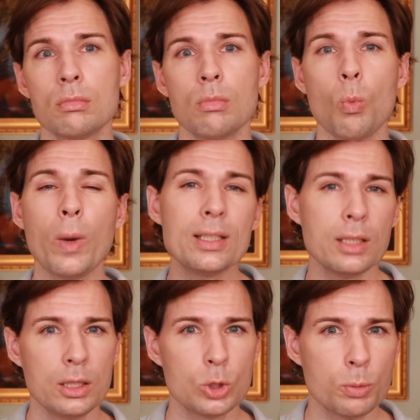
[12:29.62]
went
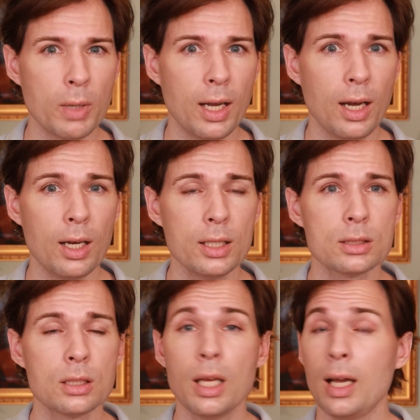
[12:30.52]
into my eyes.
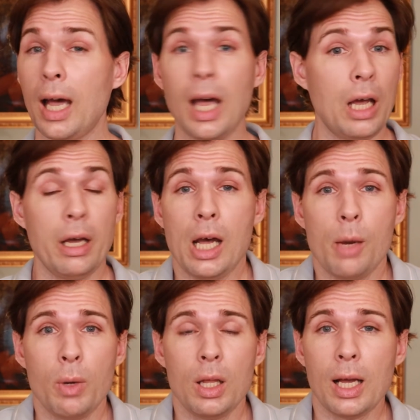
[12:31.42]

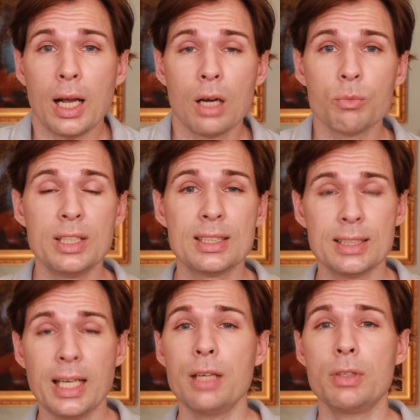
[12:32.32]
Well, I can't really
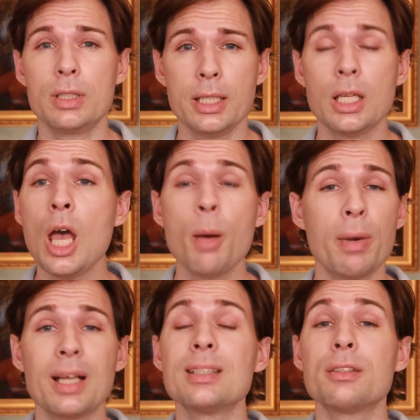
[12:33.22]
say if it did, but
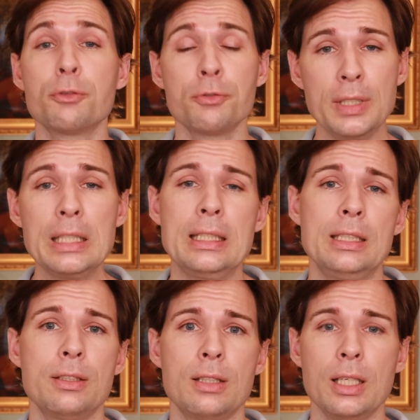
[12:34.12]
I didn't feel
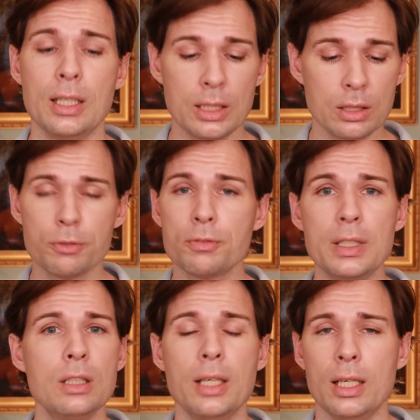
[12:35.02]
anything. I didn't
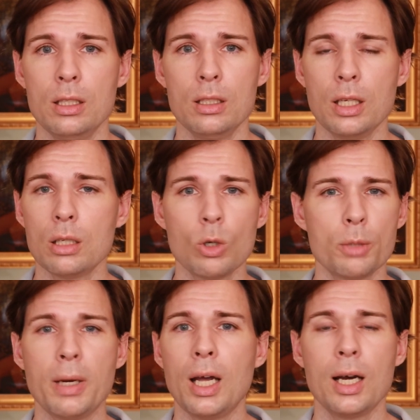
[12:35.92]
feel that it annoyed
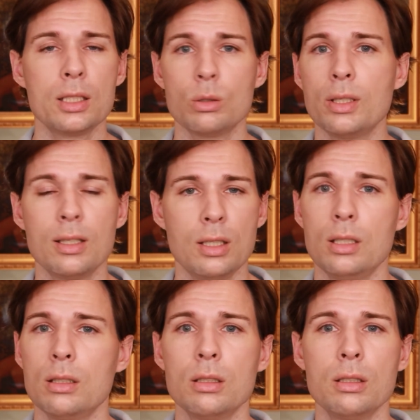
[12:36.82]
my eyes or
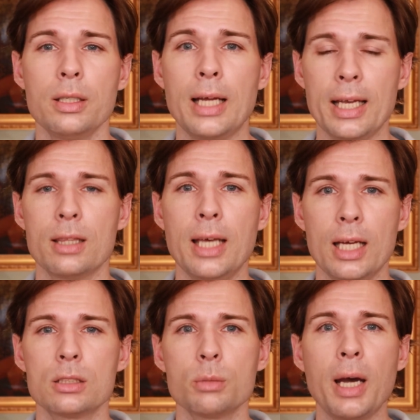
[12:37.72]
anything like that.
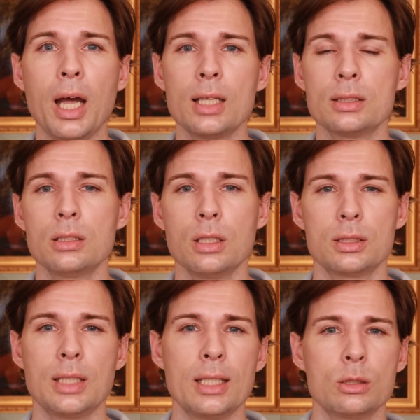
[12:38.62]
So my eyes did not
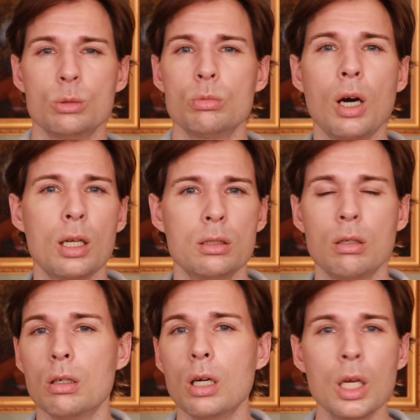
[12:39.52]
start to run
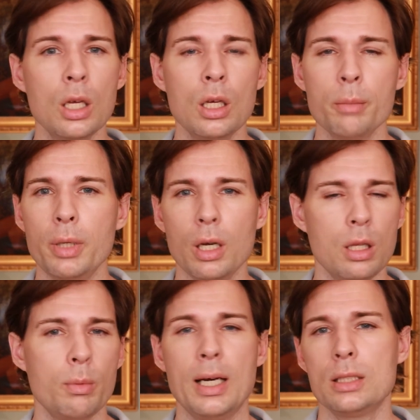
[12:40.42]
or be
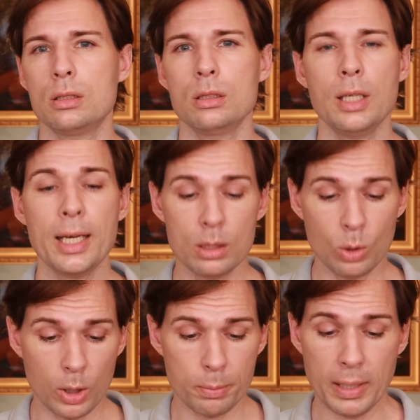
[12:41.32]
otherwise
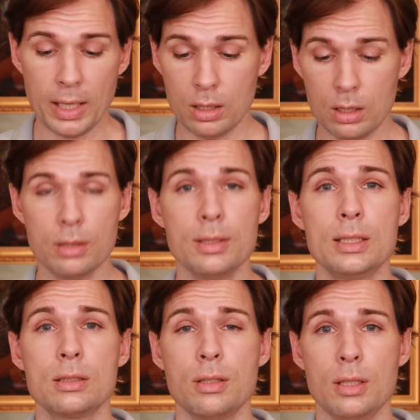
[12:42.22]
annoyed by these
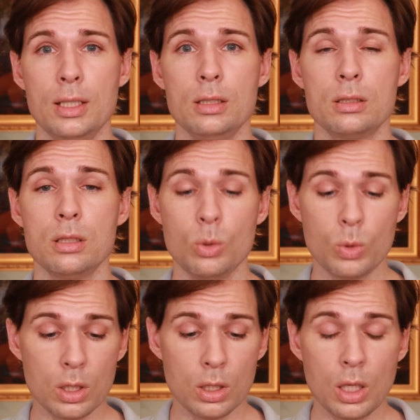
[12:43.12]
things.
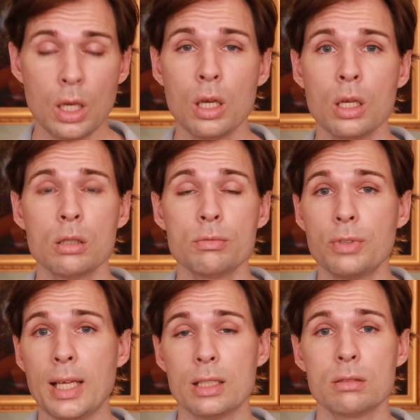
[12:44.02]
So for
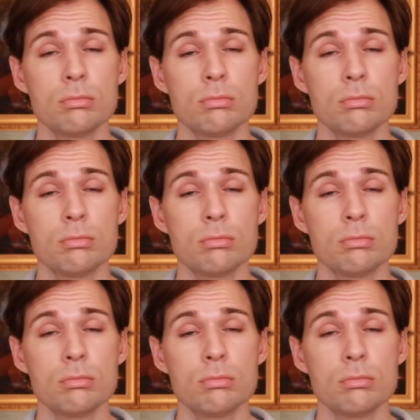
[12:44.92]
that,